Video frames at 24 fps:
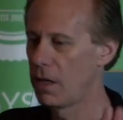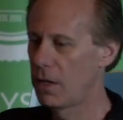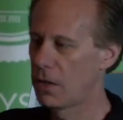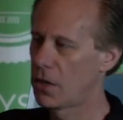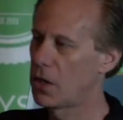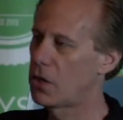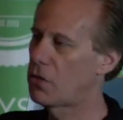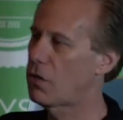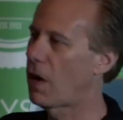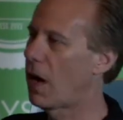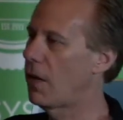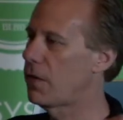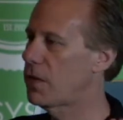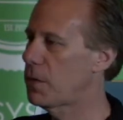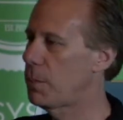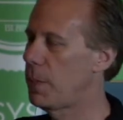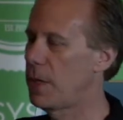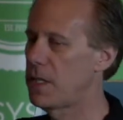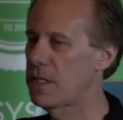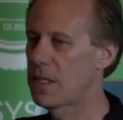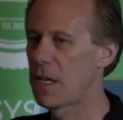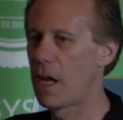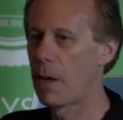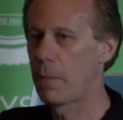the drive
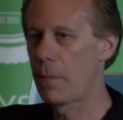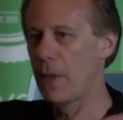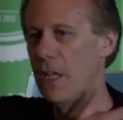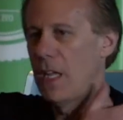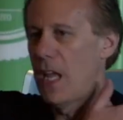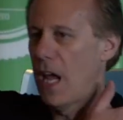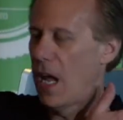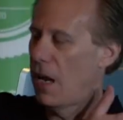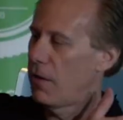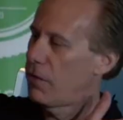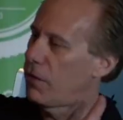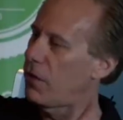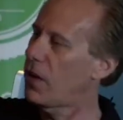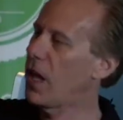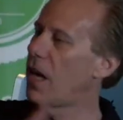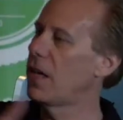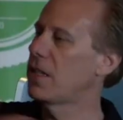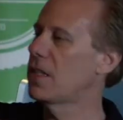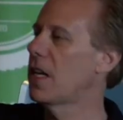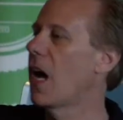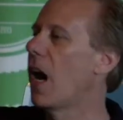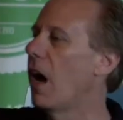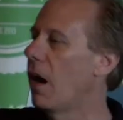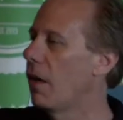spins up, and the head
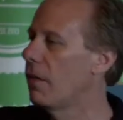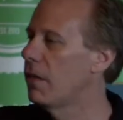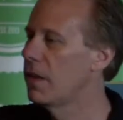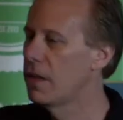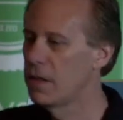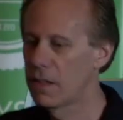flies out.